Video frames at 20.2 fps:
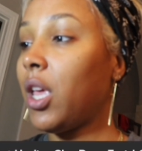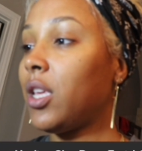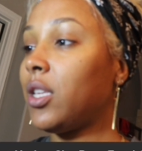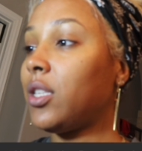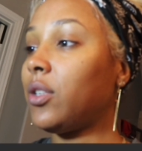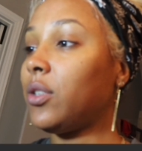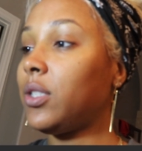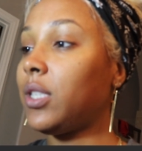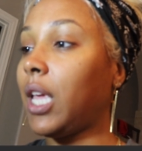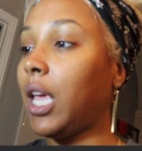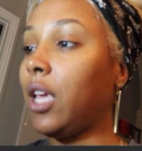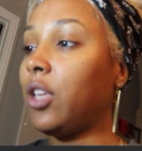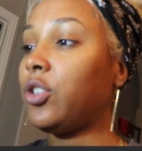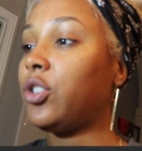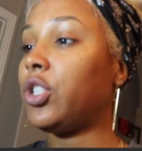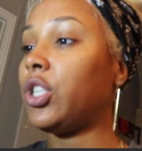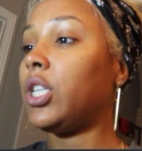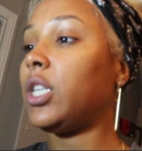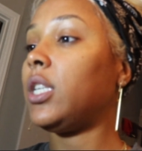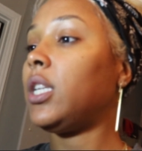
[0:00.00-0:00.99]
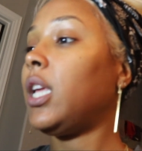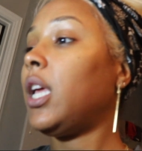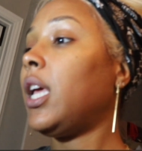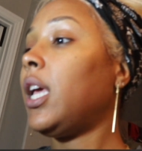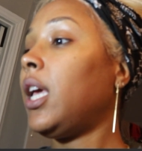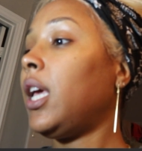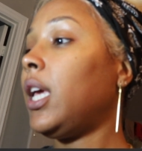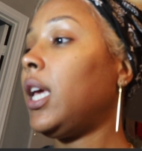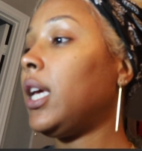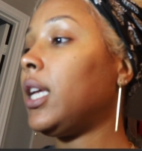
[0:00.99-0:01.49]
So it's the Ancient
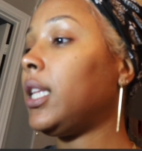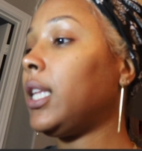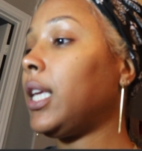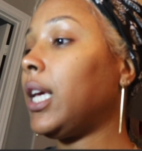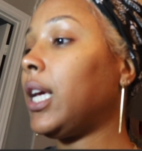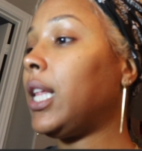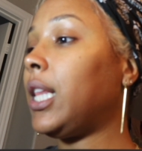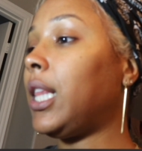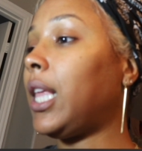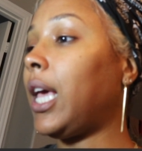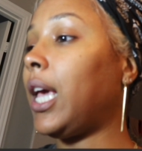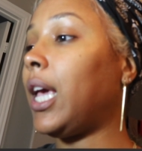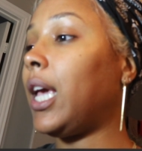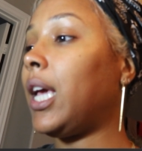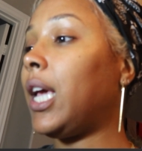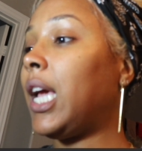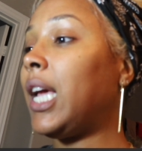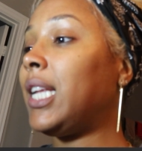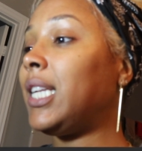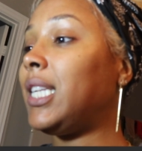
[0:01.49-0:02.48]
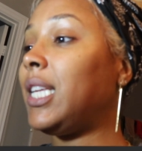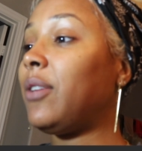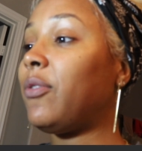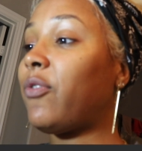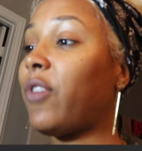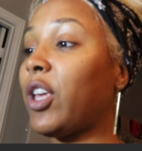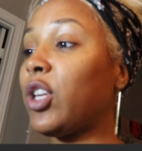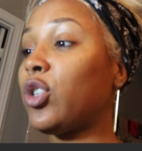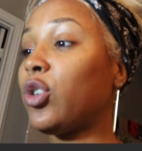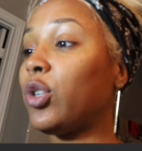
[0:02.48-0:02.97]
Healing Clay Deep
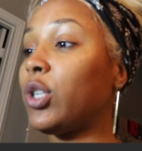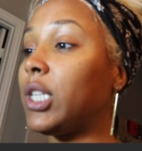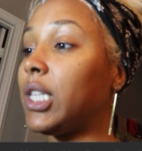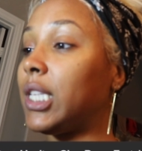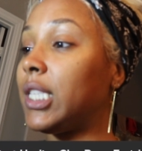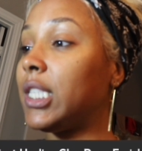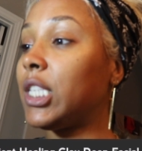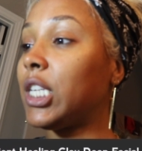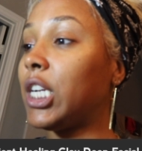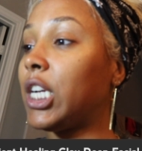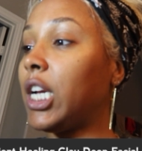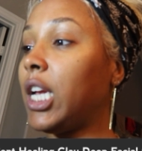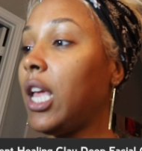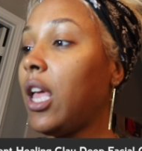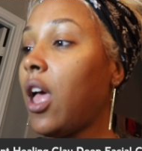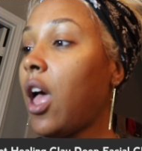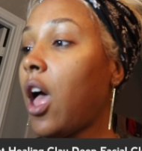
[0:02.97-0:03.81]
Facial Cleanser.